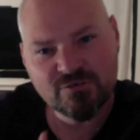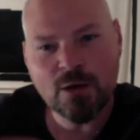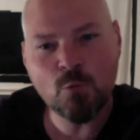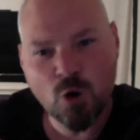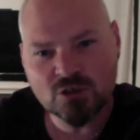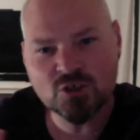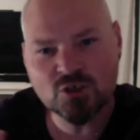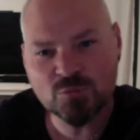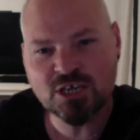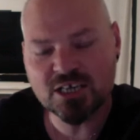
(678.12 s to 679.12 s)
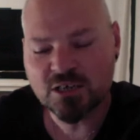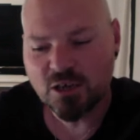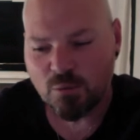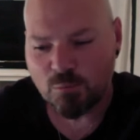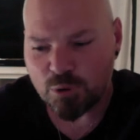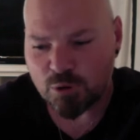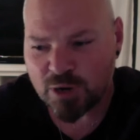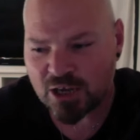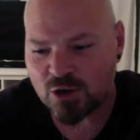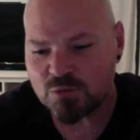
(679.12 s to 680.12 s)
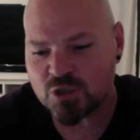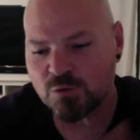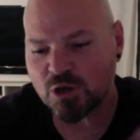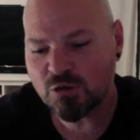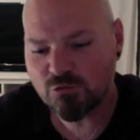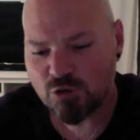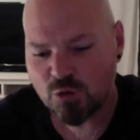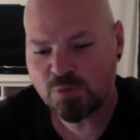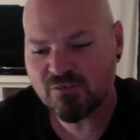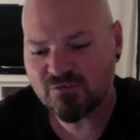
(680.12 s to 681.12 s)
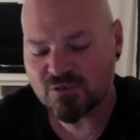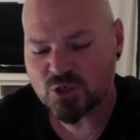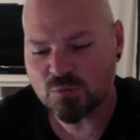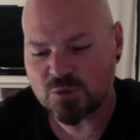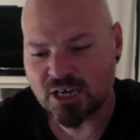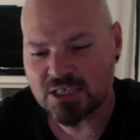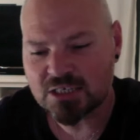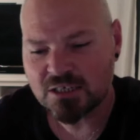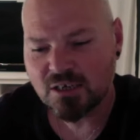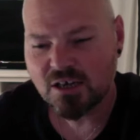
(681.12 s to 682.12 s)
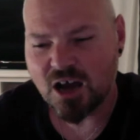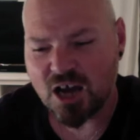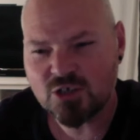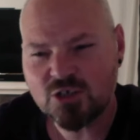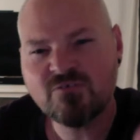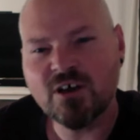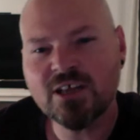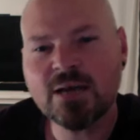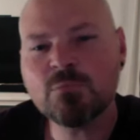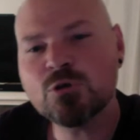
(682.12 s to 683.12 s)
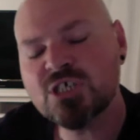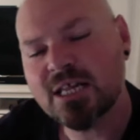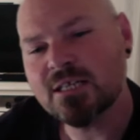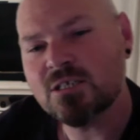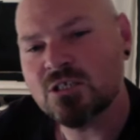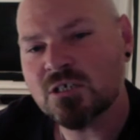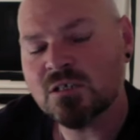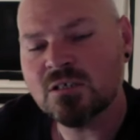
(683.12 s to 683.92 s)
that one subject. But when it comes to a group of subjects, I do find that more challenging.